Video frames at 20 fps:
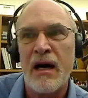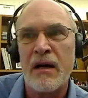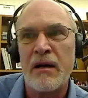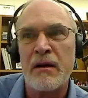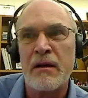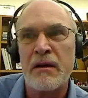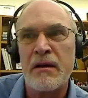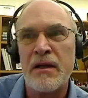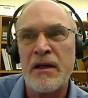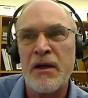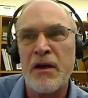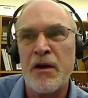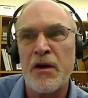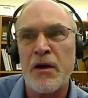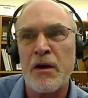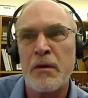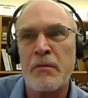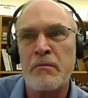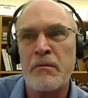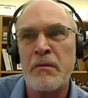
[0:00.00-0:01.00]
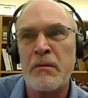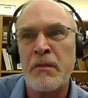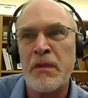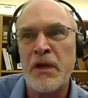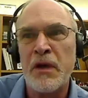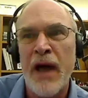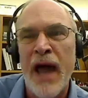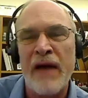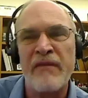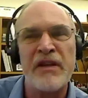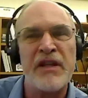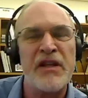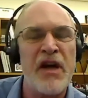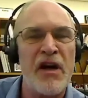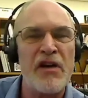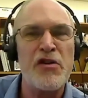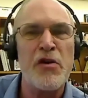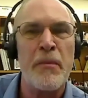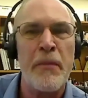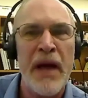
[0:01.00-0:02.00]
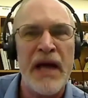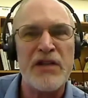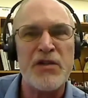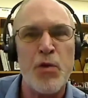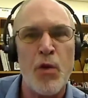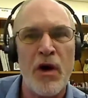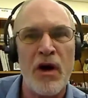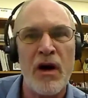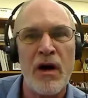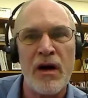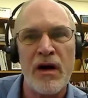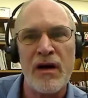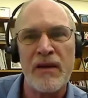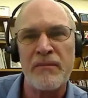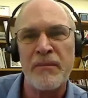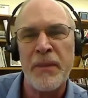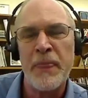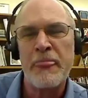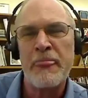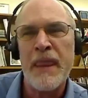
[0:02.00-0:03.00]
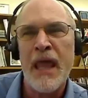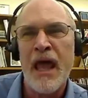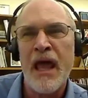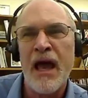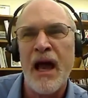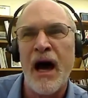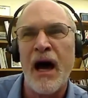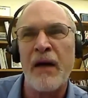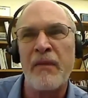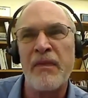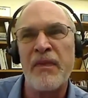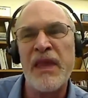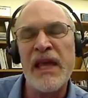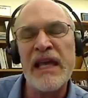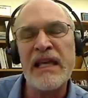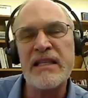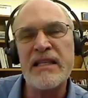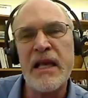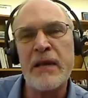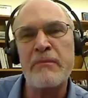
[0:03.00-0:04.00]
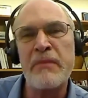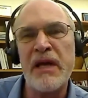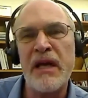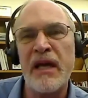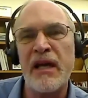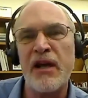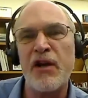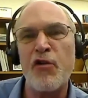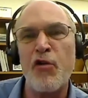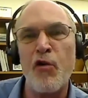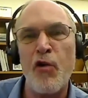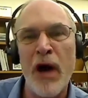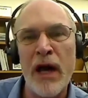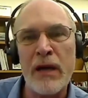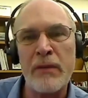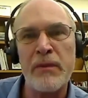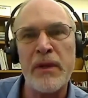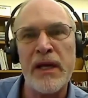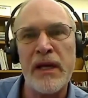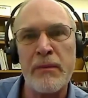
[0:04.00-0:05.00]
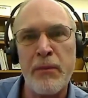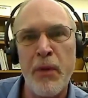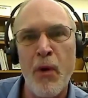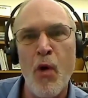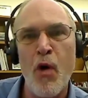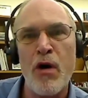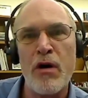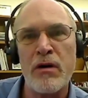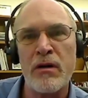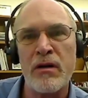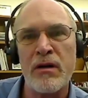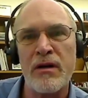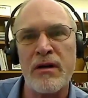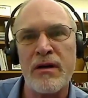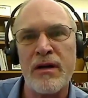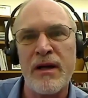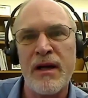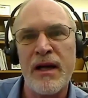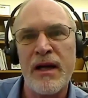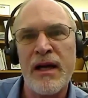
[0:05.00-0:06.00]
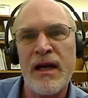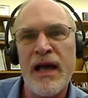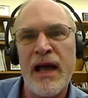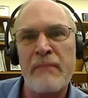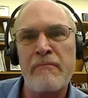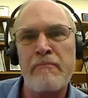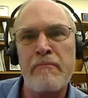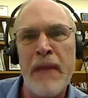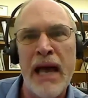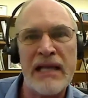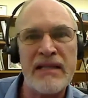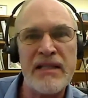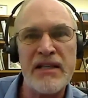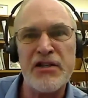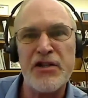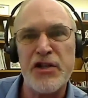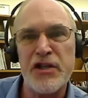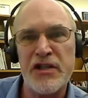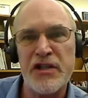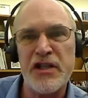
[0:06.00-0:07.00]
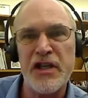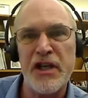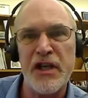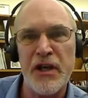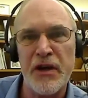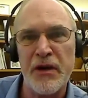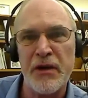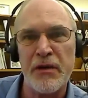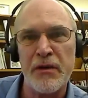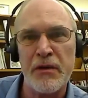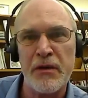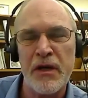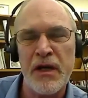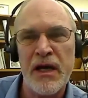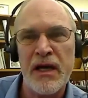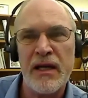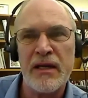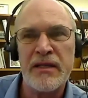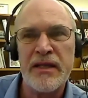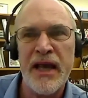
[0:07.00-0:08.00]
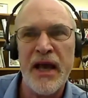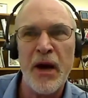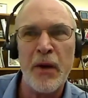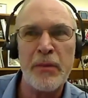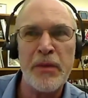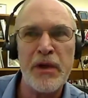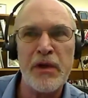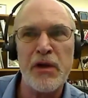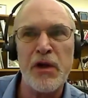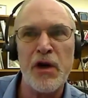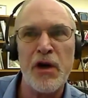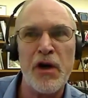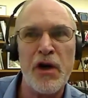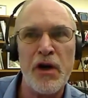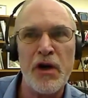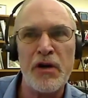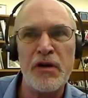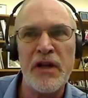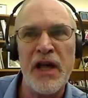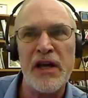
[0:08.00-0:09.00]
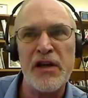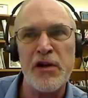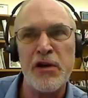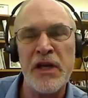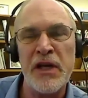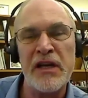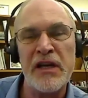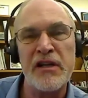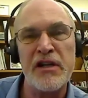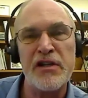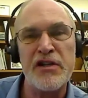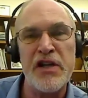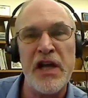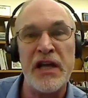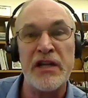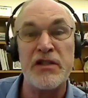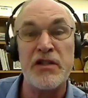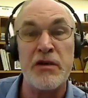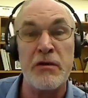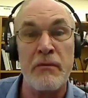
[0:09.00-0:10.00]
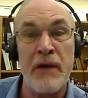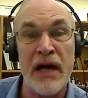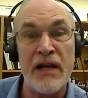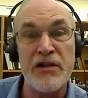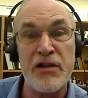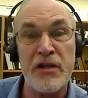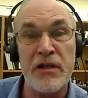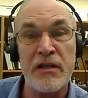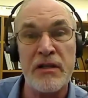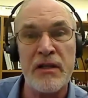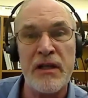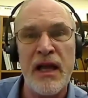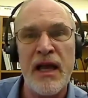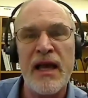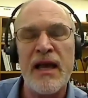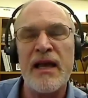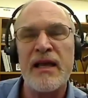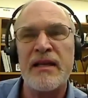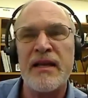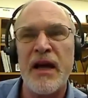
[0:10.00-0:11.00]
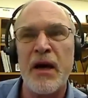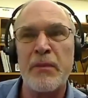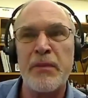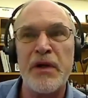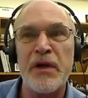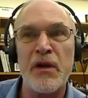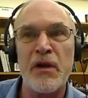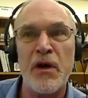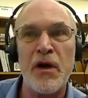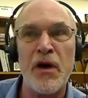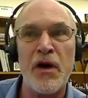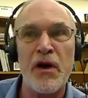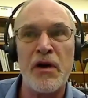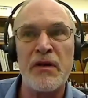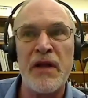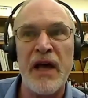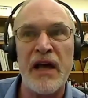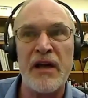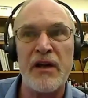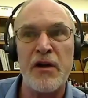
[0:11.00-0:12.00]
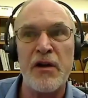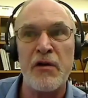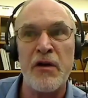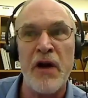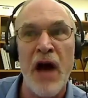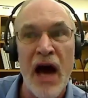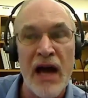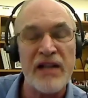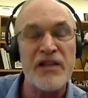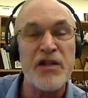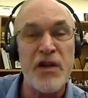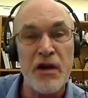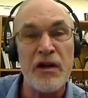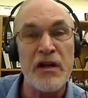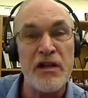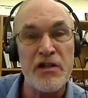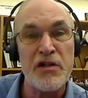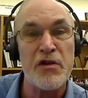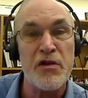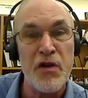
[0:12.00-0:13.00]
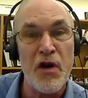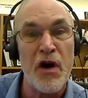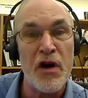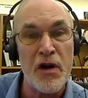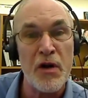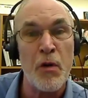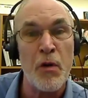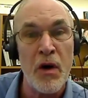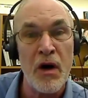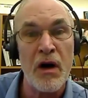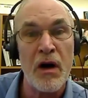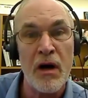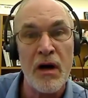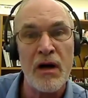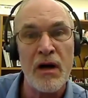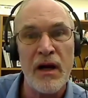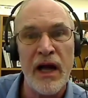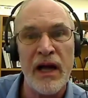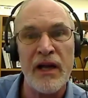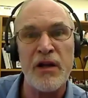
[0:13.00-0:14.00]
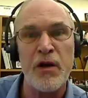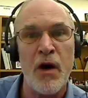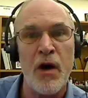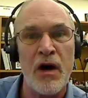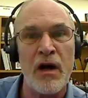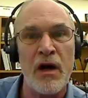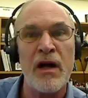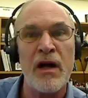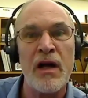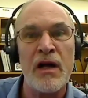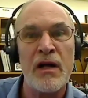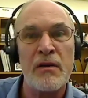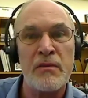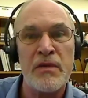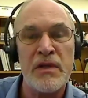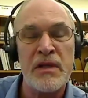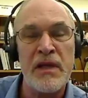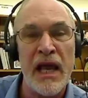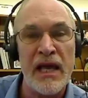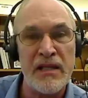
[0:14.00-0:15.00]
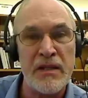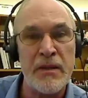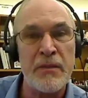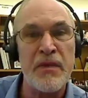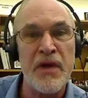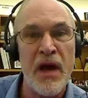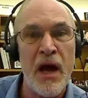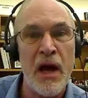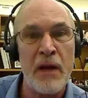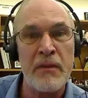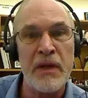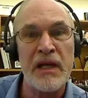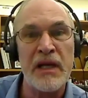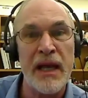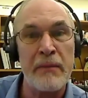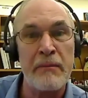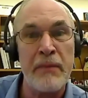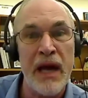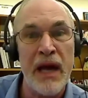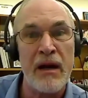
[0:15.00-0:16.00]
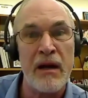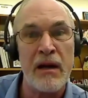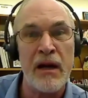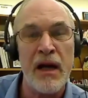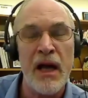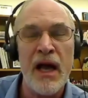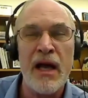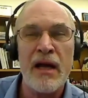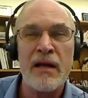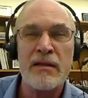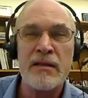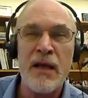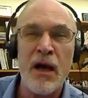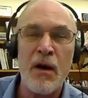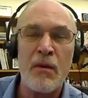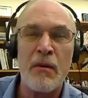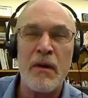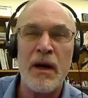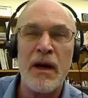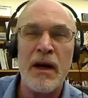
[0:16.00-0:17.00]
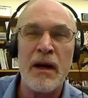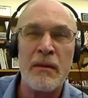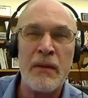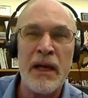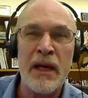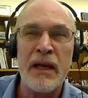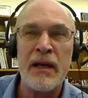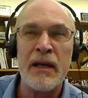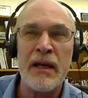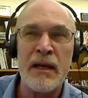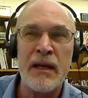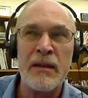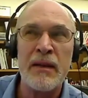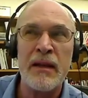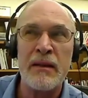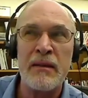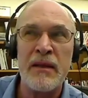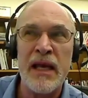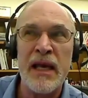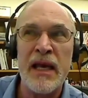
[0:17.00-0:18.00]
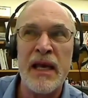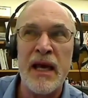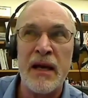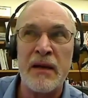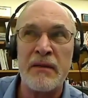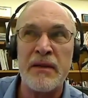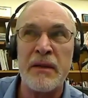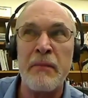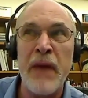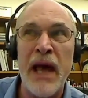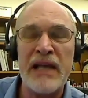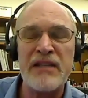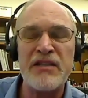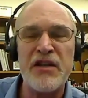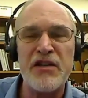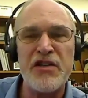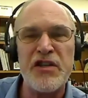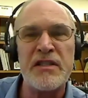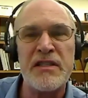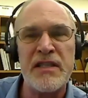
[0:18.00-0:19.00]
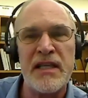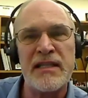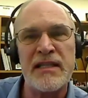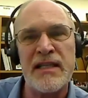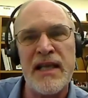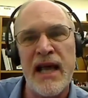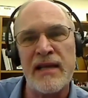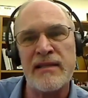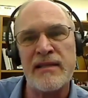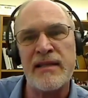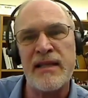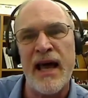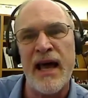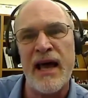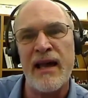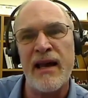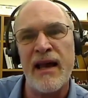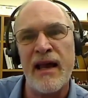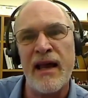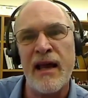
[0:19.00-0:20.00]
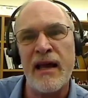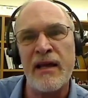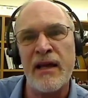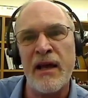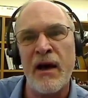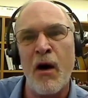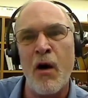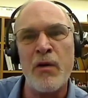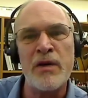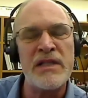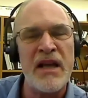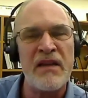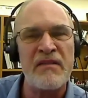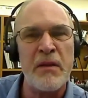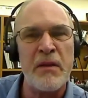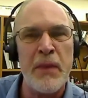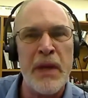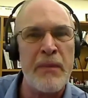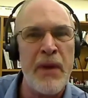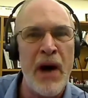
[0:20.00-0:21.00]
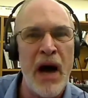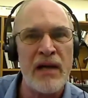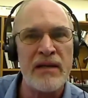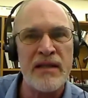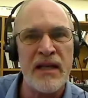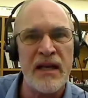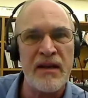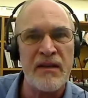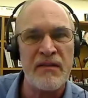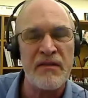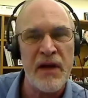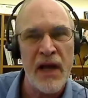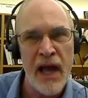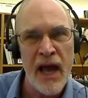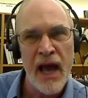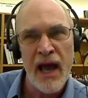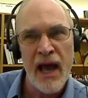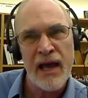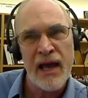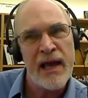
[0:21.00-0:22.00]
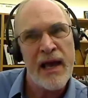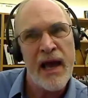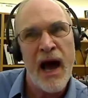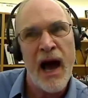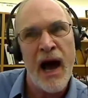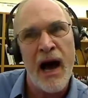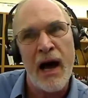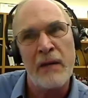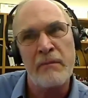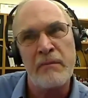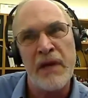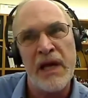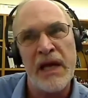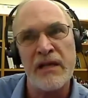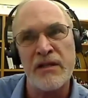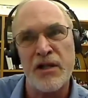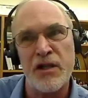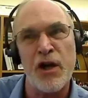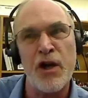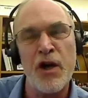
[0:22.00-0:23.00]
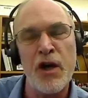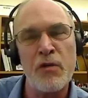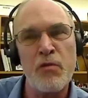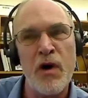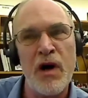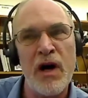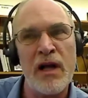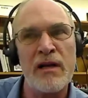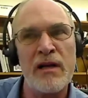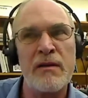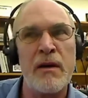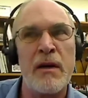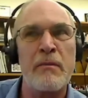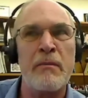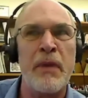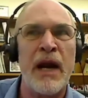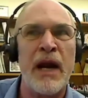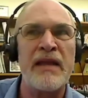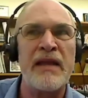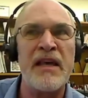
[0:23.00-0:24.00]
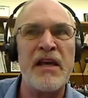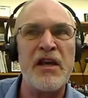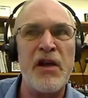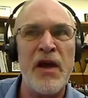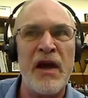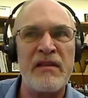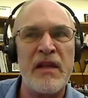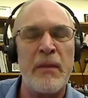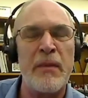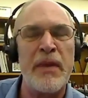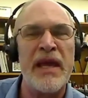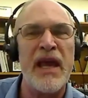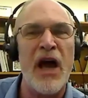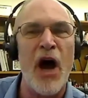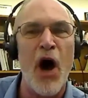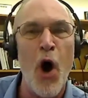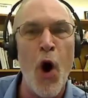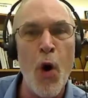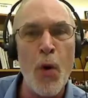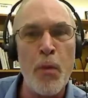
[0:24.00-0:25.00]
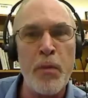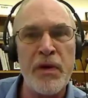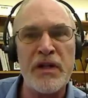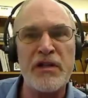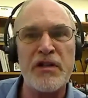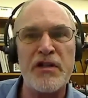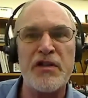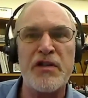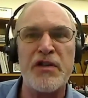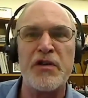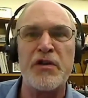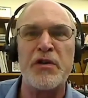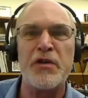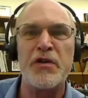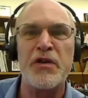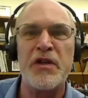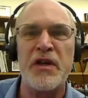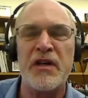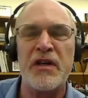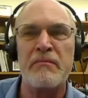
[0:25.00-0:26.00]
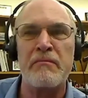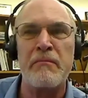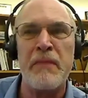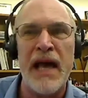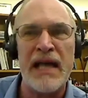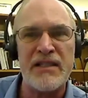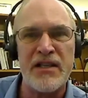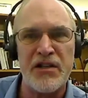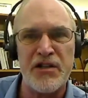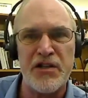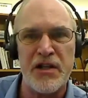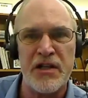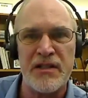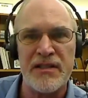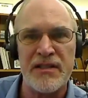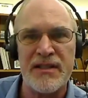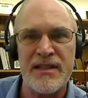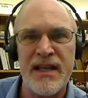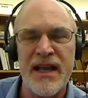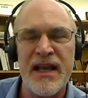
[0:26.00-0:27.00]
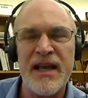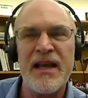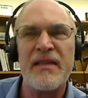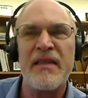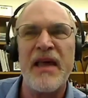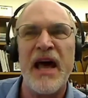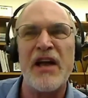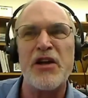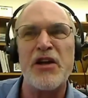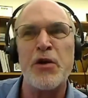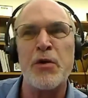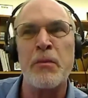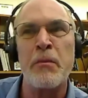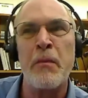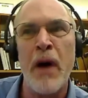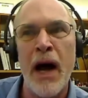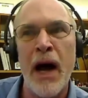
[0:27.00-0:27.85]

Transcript: you haven't done your best work, these can be incredibly important messages to you to help you learn that you need to change direction, to help you learn that you're not as good as you thought you were, and you ought to take some time and get better. So the message in success that you always have to be positive is a good one, but I think you have to be open to the messages that you might